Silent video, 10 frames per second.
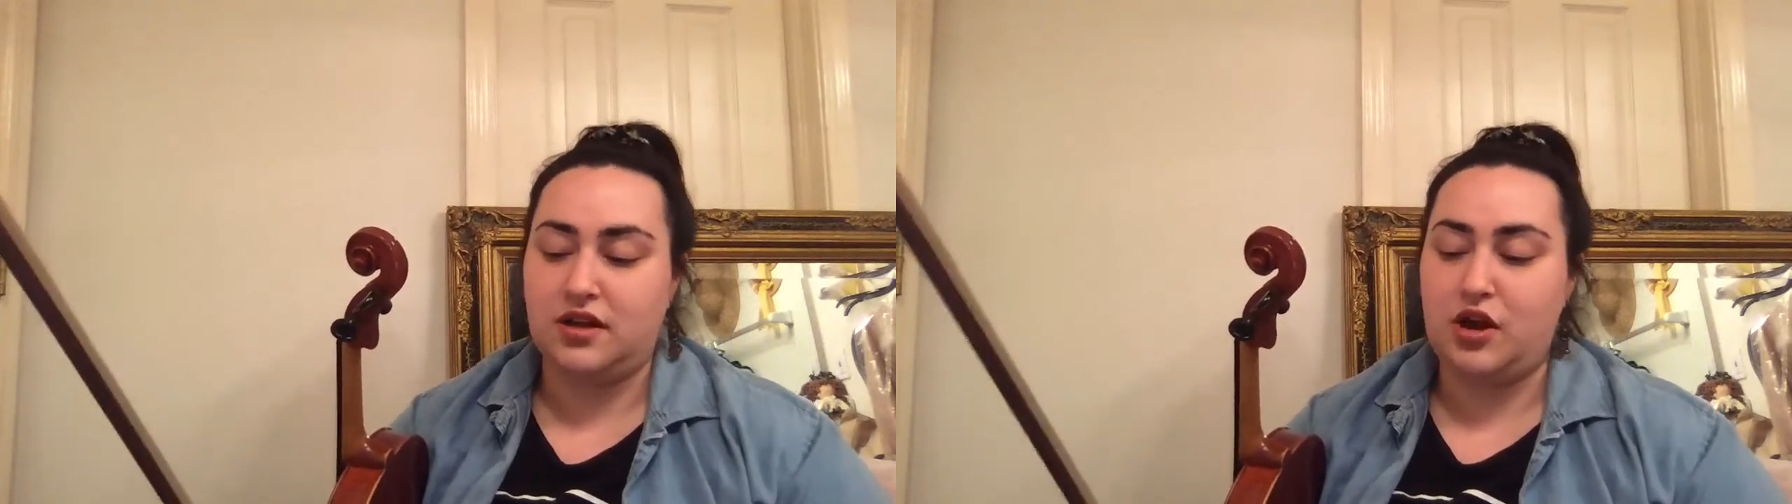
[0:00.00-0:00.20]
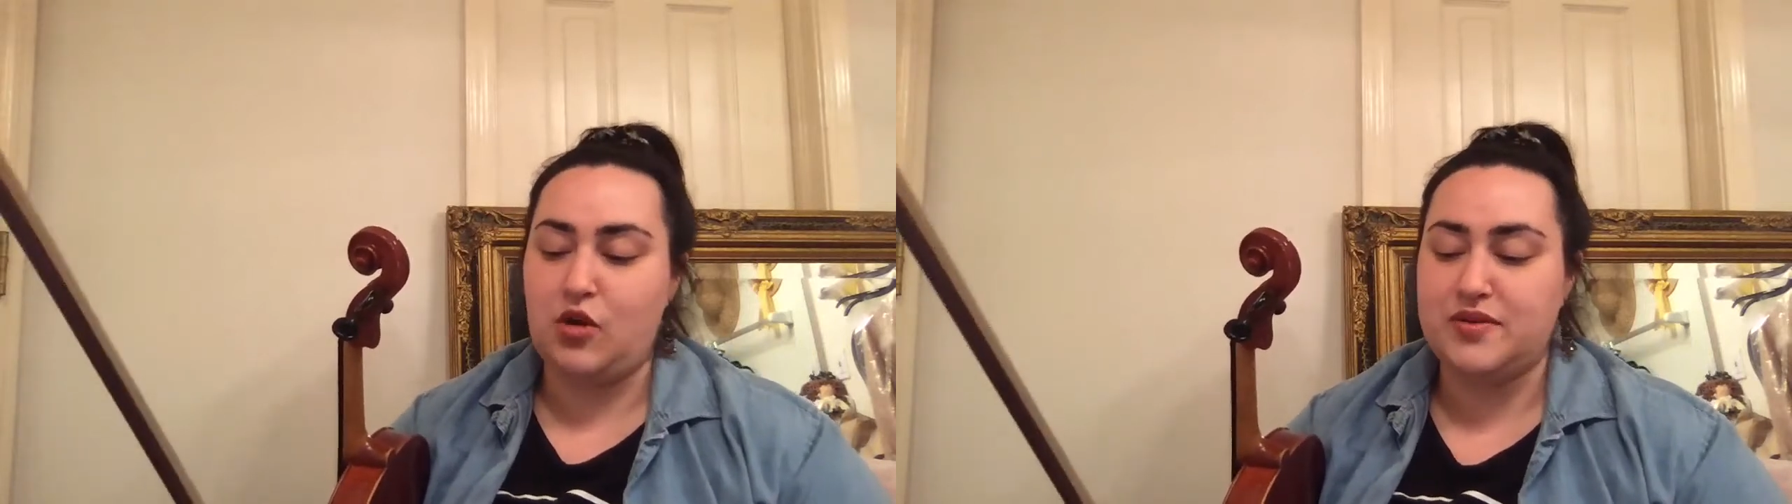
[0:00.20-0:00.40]

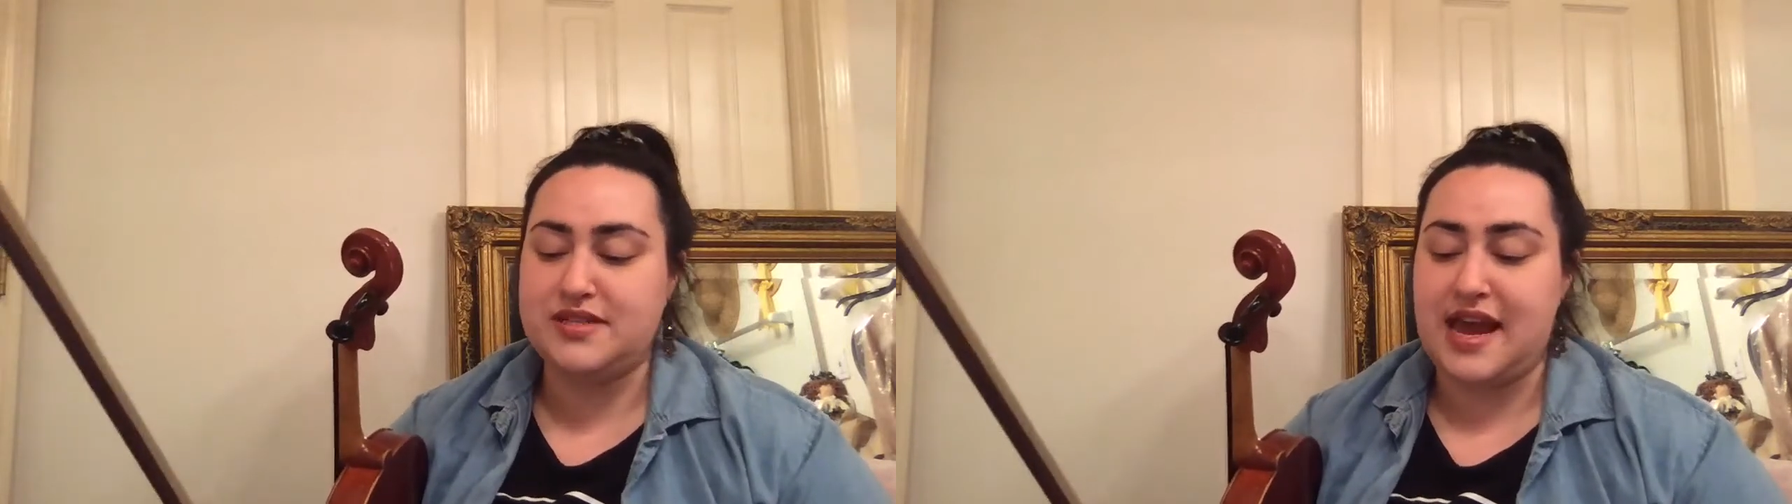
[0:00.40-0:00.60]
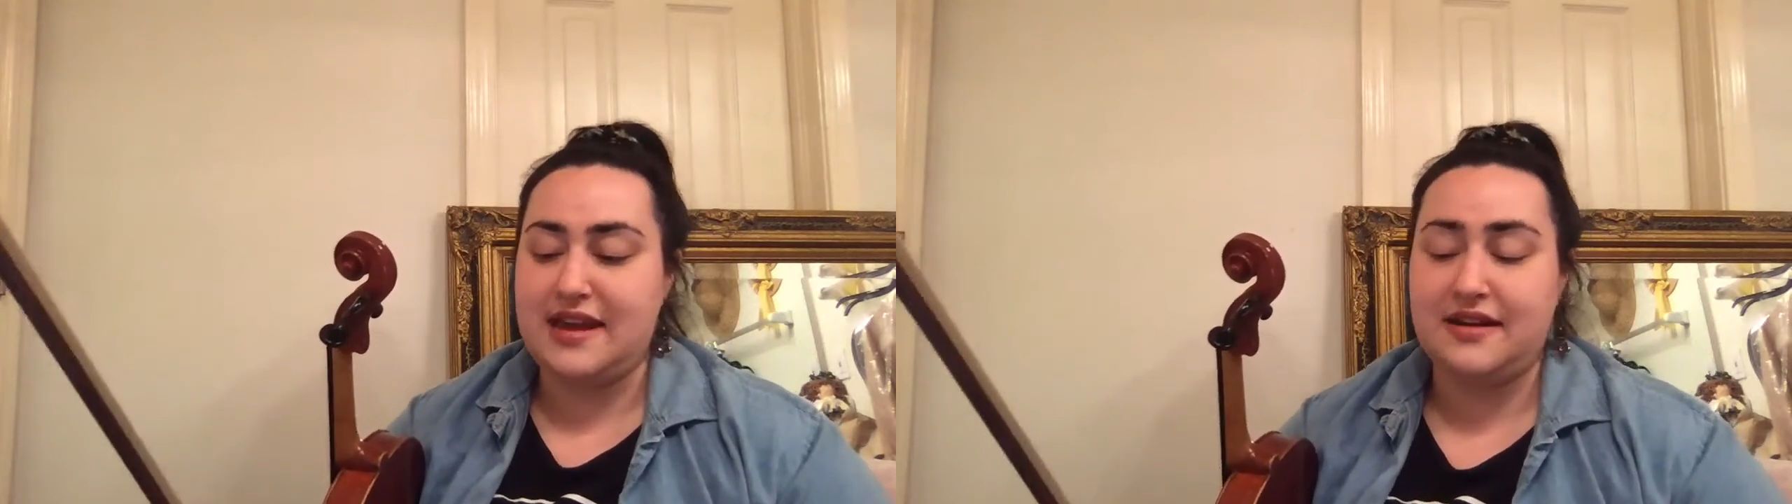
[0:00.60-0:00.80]
Opus
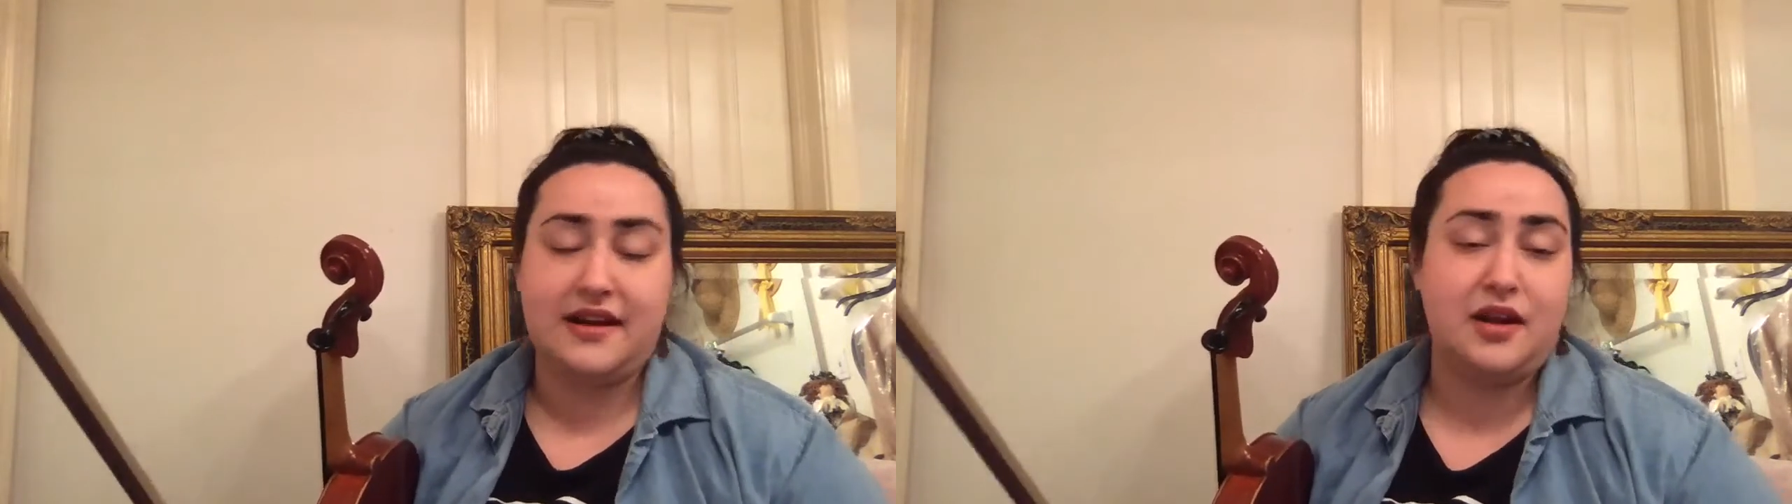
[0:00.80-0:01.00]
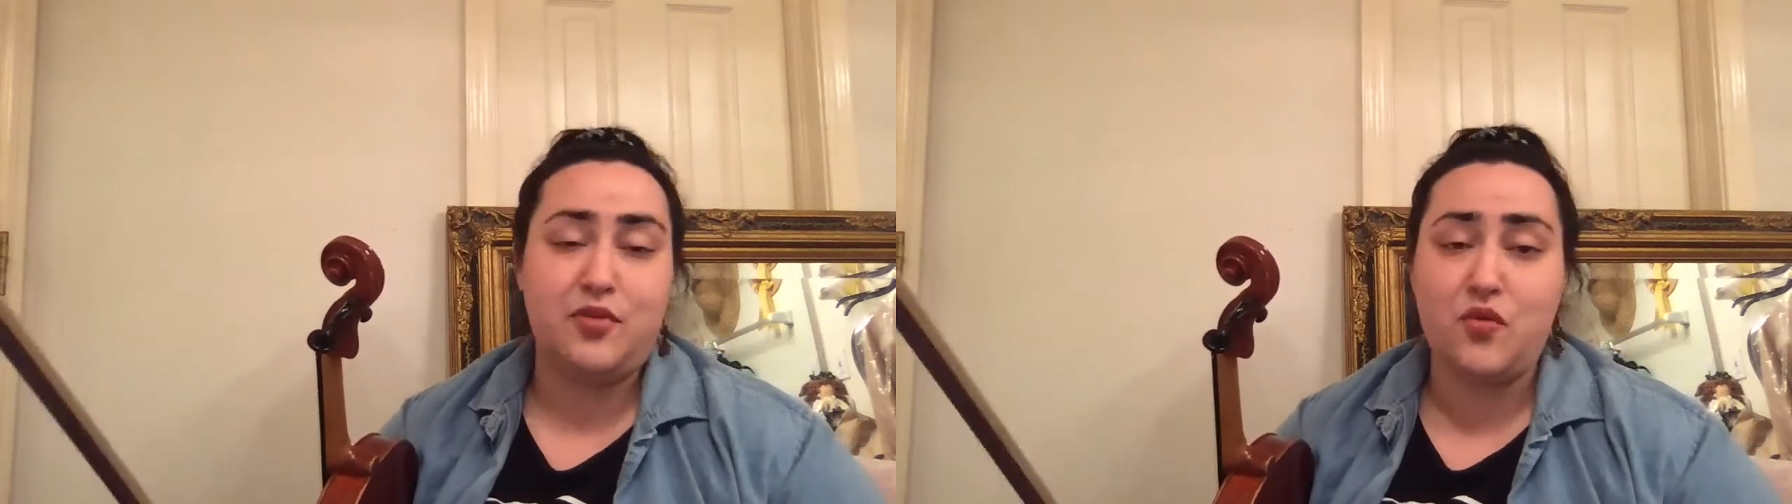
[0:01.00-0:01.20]
89,
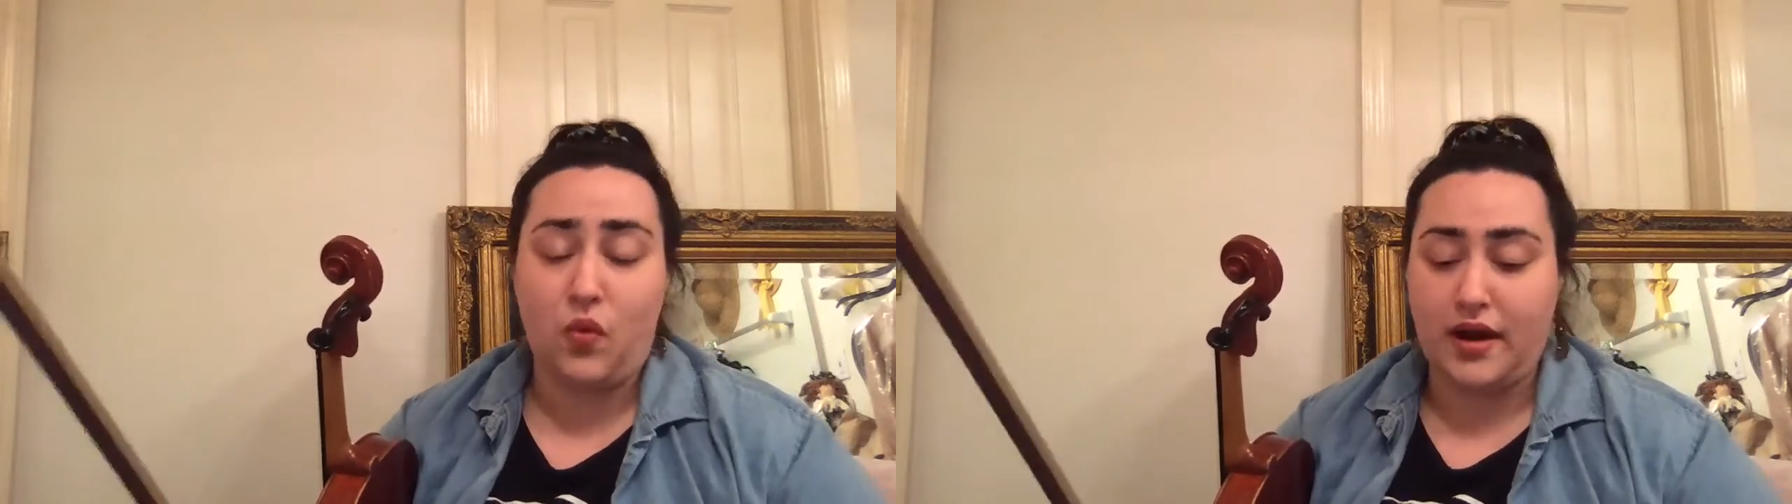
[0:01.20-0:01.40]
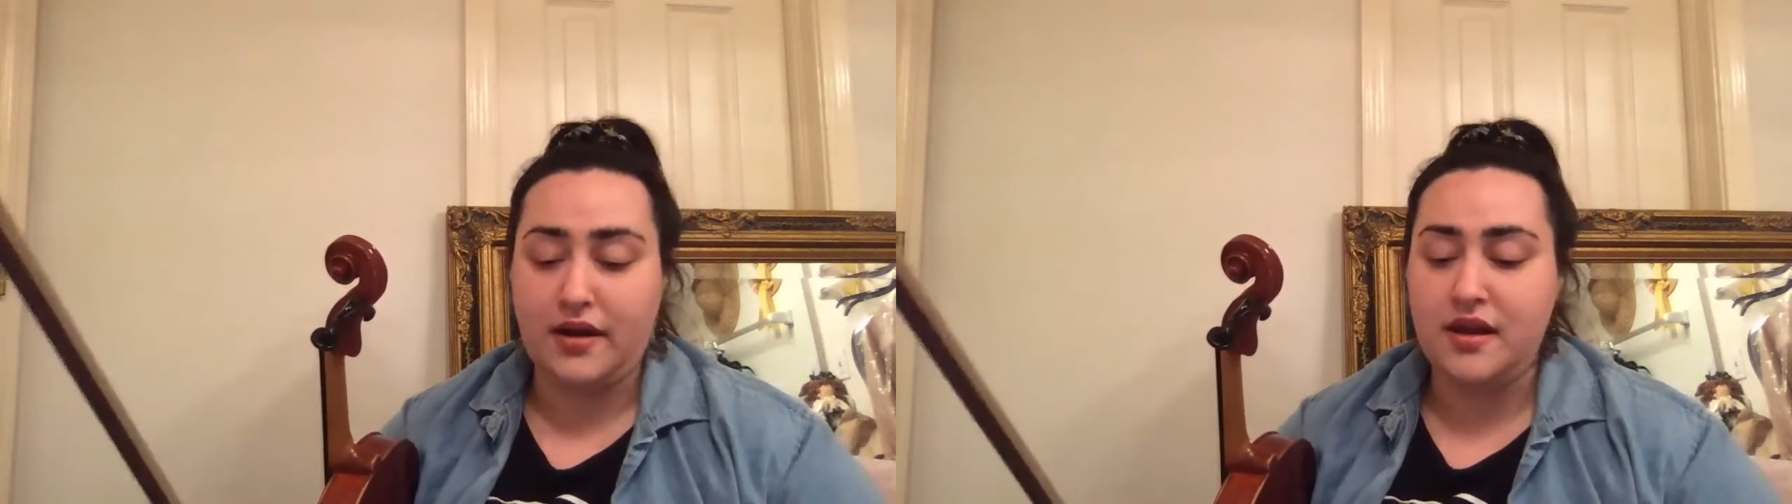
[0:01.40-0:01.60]
number
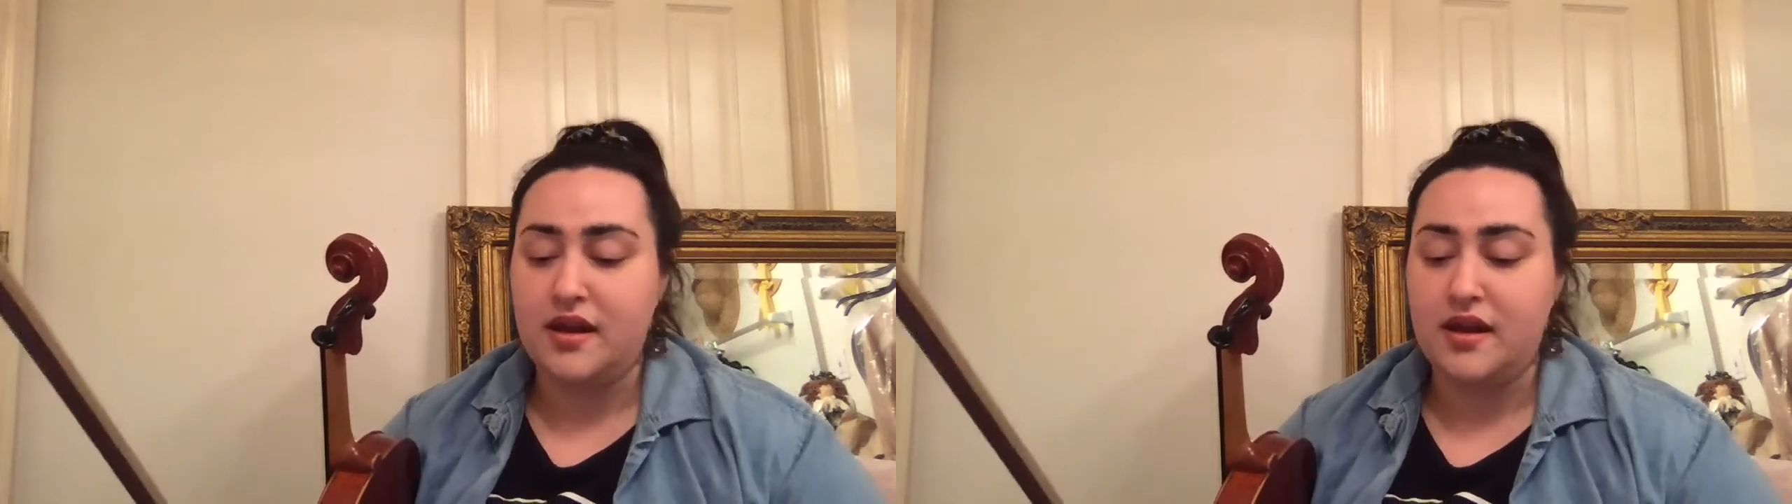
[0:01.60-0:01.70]
1.